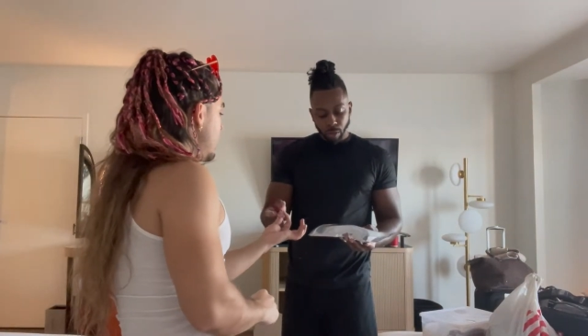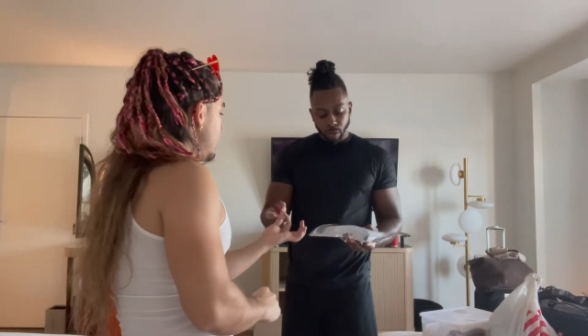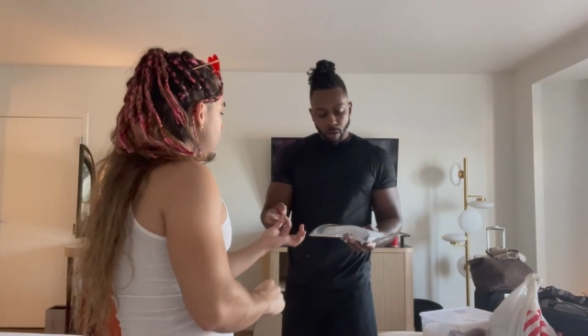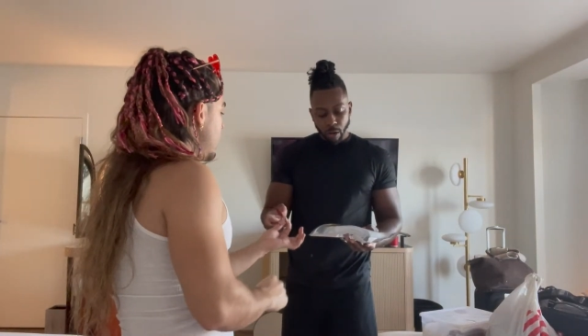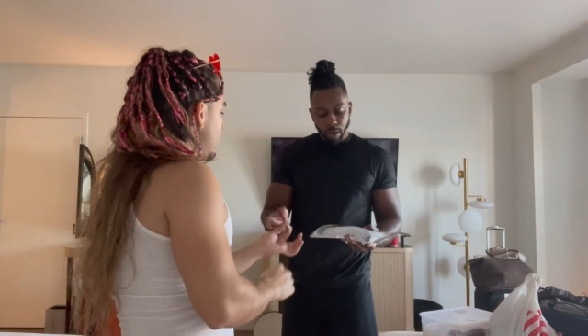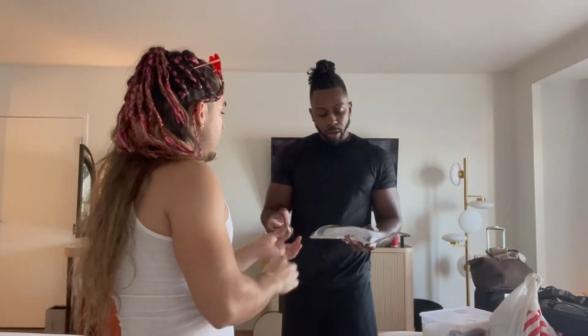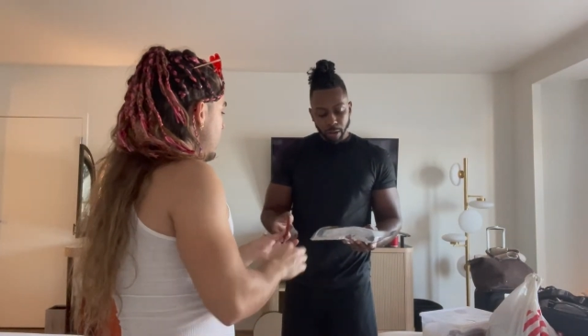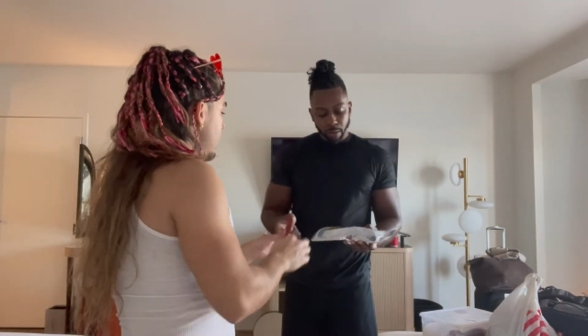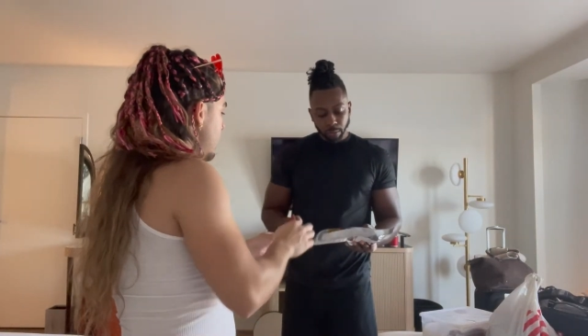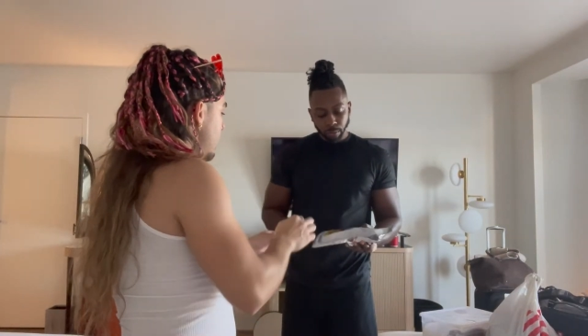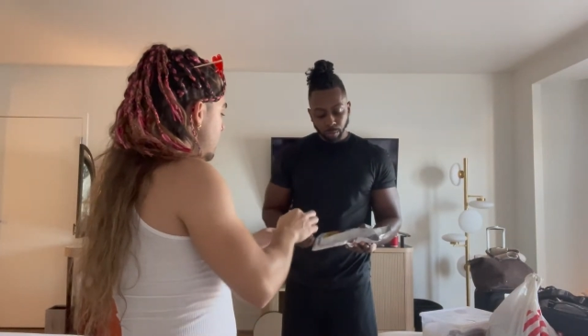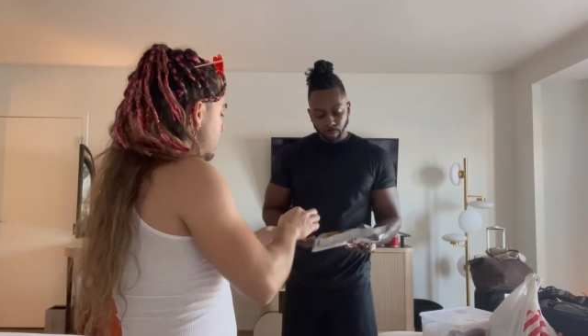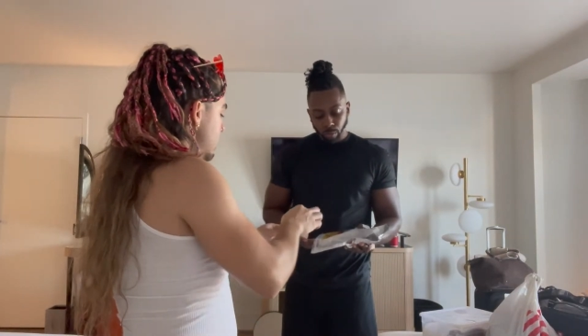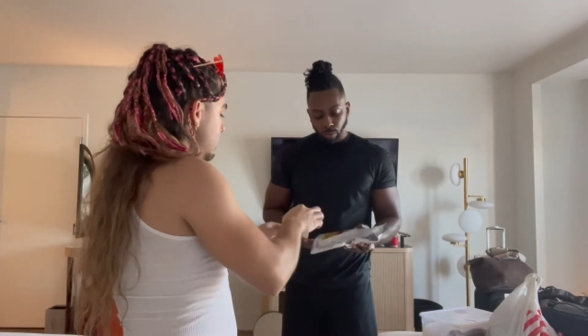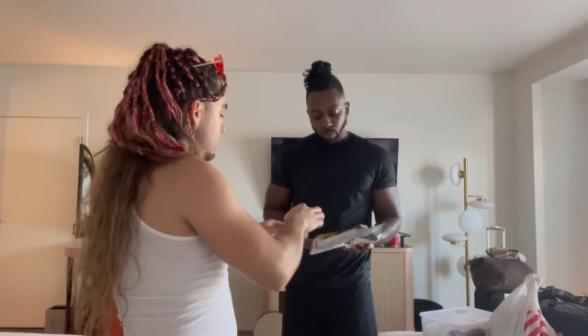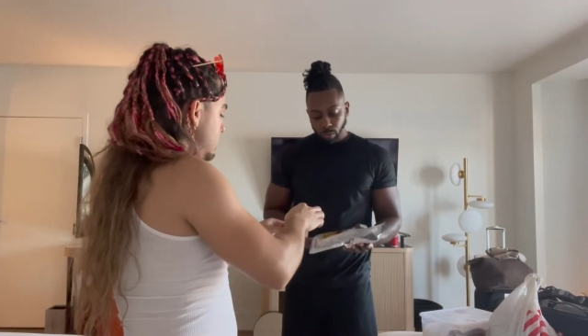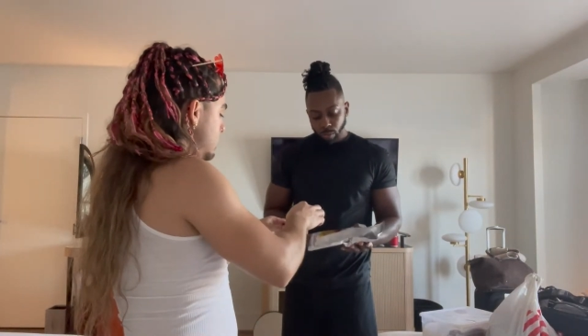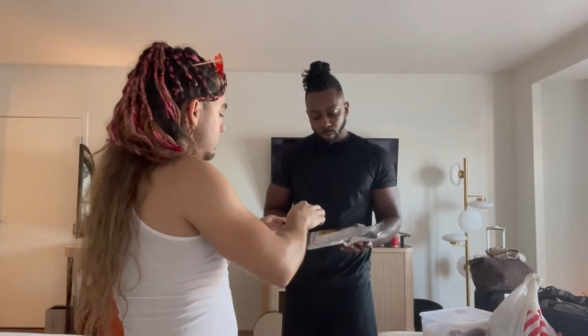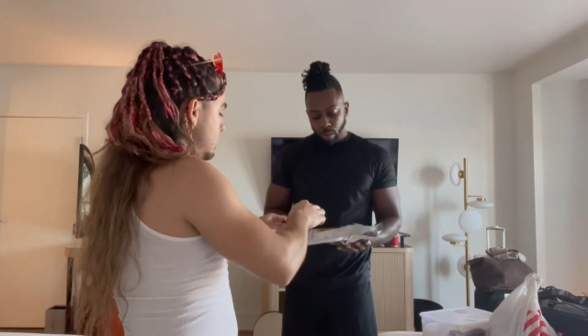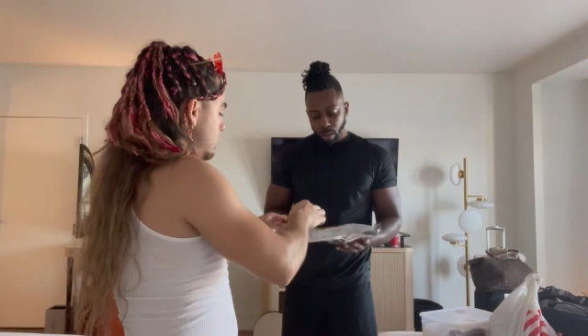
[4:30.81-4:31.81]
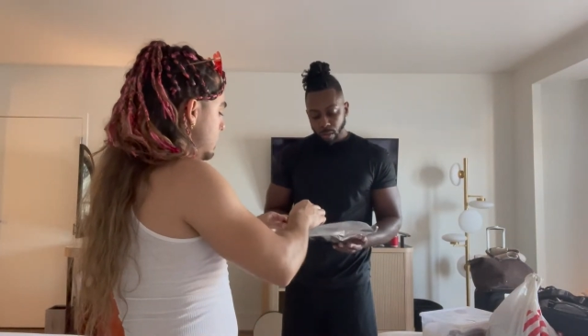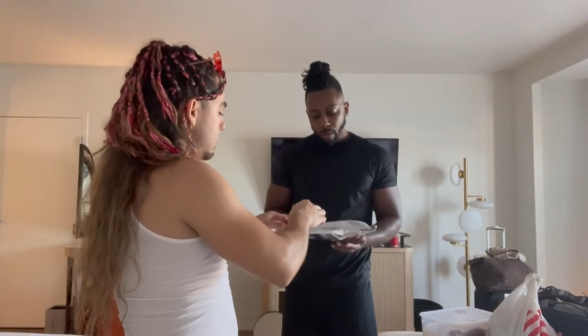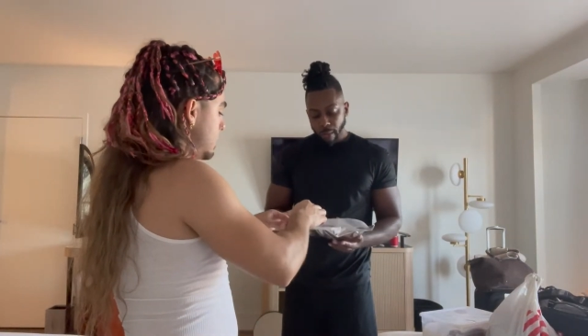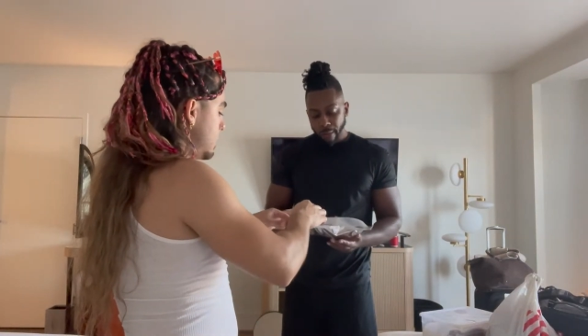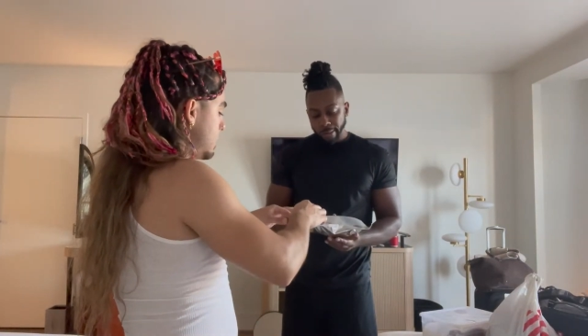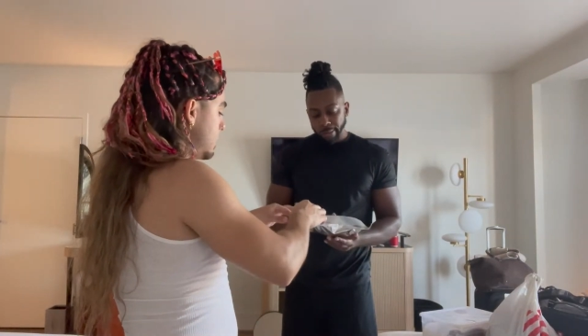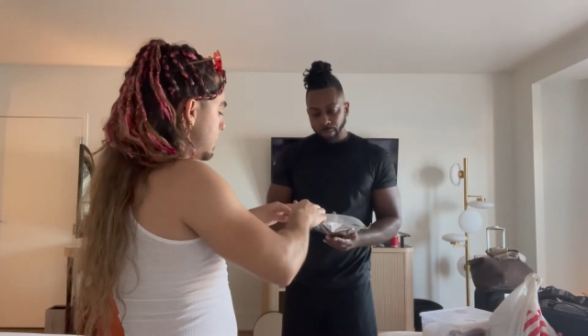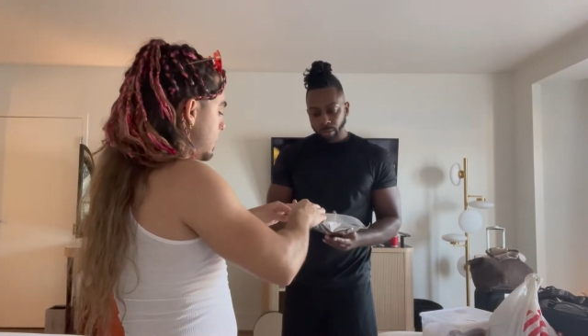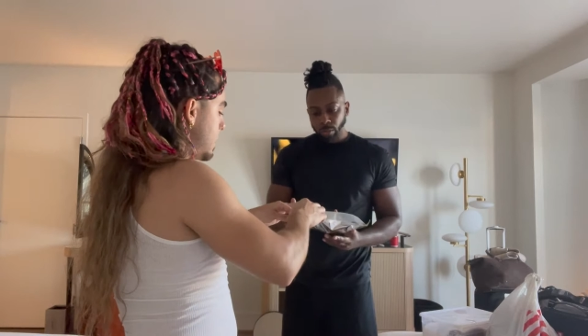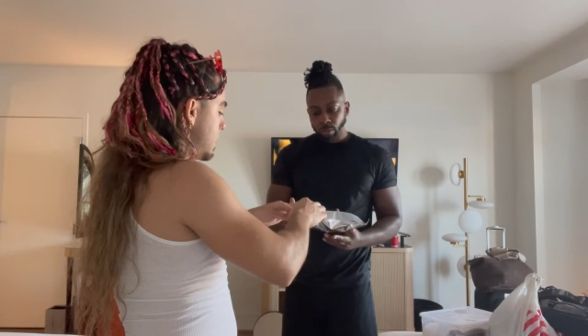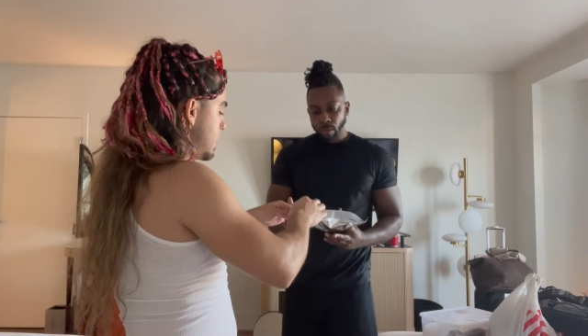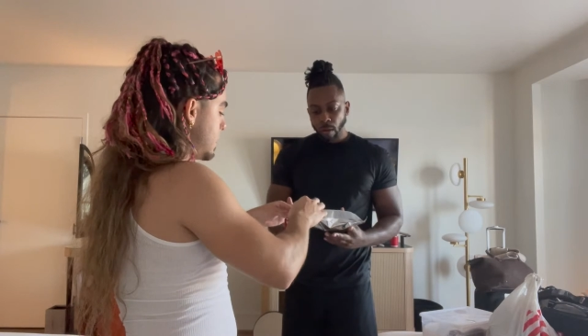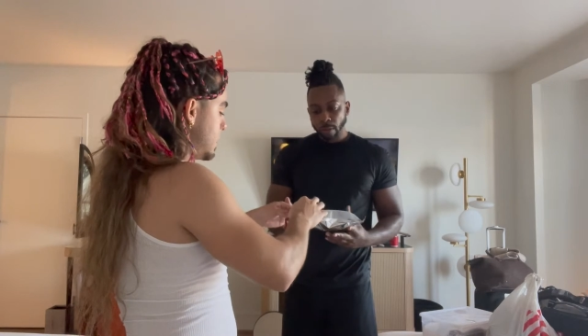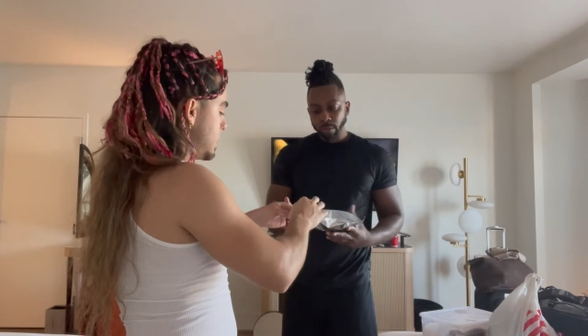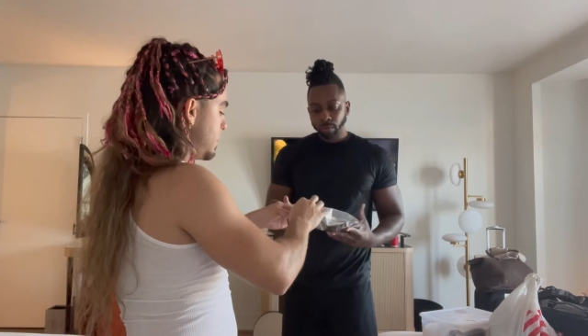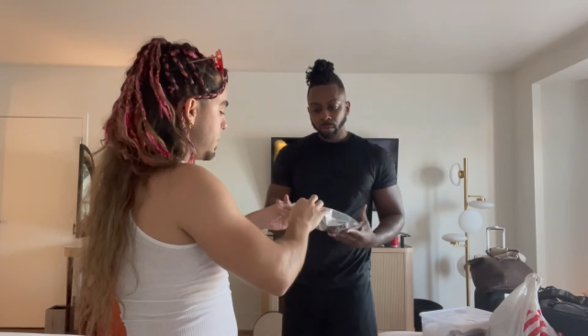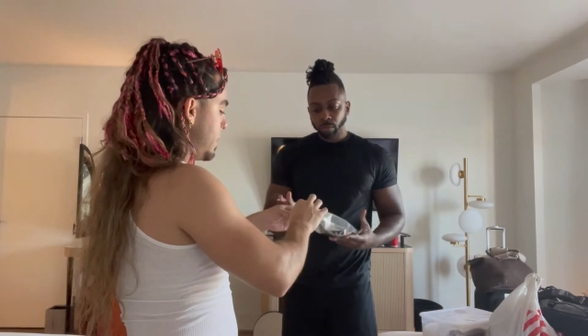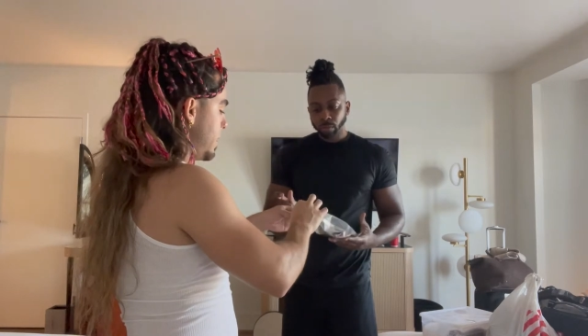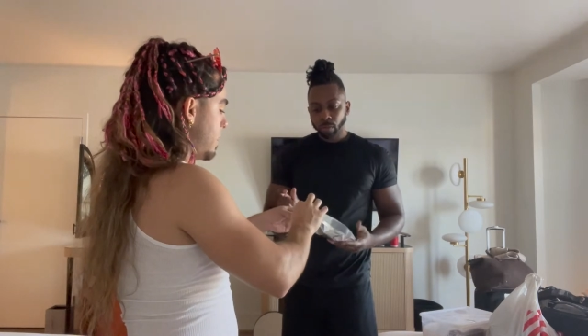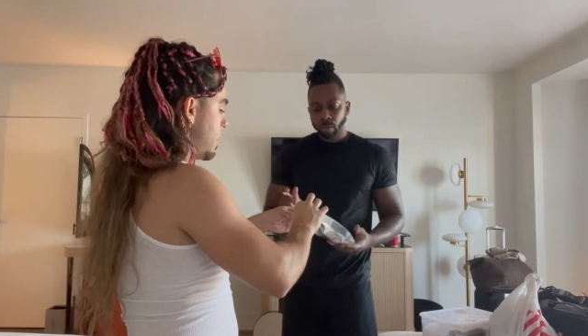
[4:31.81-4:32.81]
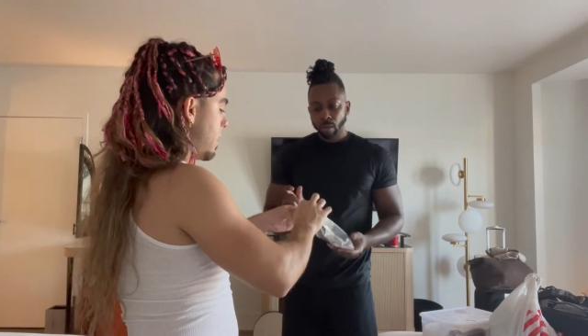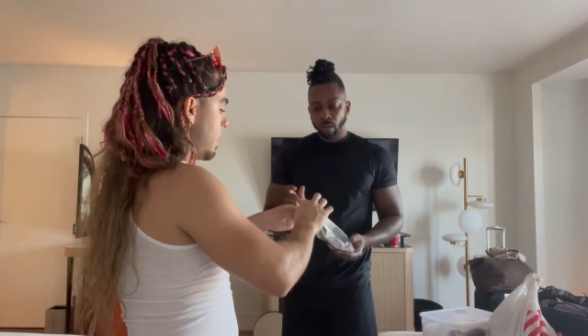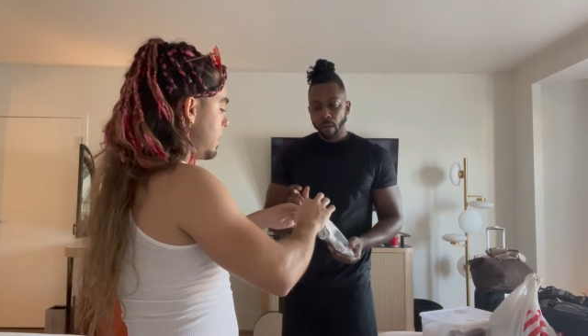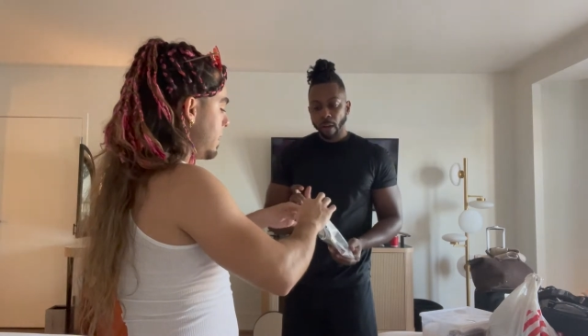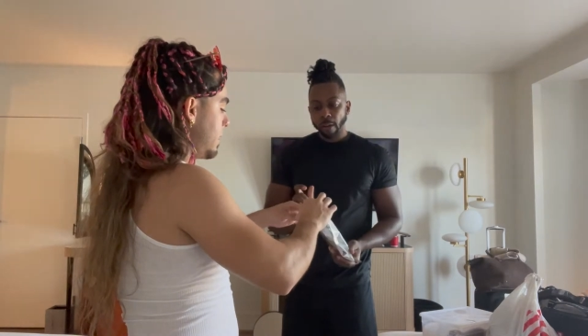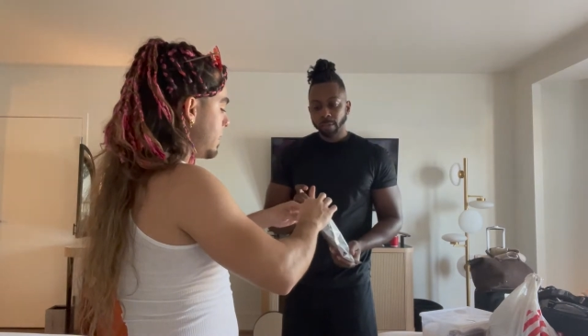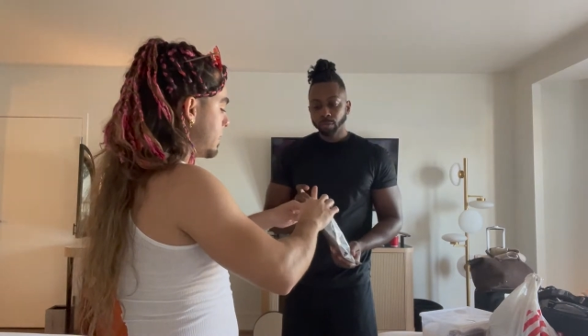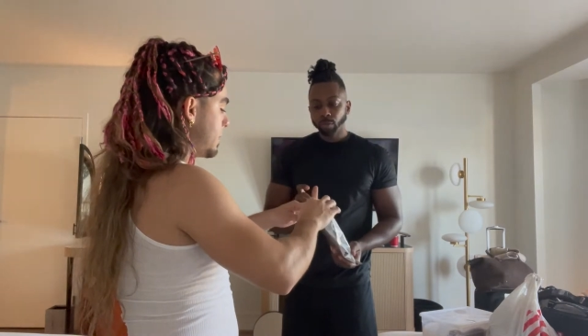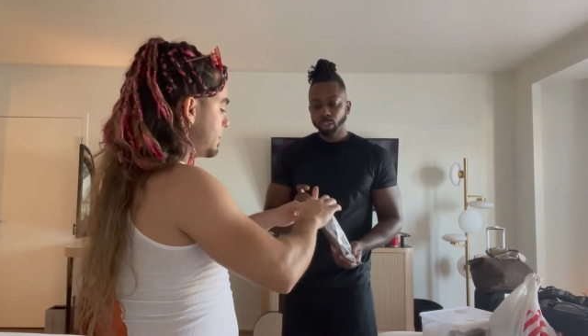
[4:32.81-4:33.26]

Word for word: garlic. Sweet garlic?